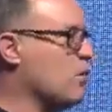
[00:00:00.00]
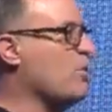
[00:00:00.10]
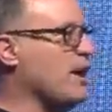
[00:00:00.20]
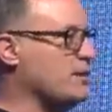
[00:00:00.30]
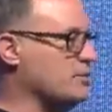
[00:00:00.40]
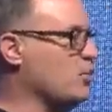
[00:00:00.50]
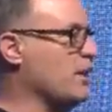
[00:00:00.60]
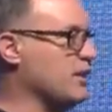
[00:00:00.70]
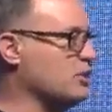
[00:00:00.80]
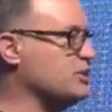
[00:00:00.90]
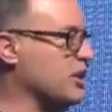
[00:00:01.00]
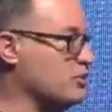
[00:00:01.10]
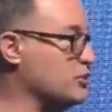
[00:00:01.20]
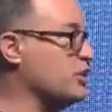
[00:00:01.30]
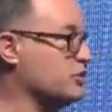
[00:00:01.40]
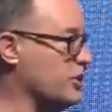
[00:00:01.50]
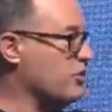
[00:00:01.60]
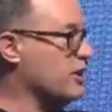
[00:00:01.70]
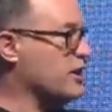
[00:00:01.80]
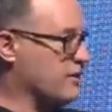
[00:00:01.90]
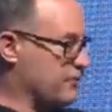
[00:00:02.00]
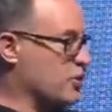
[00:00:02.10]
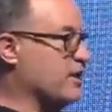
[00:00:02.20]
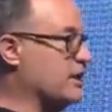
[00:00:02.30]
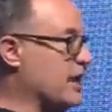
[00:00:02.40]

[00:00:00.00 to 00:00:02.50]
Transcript: Right. Well, they're sharing it. If you're in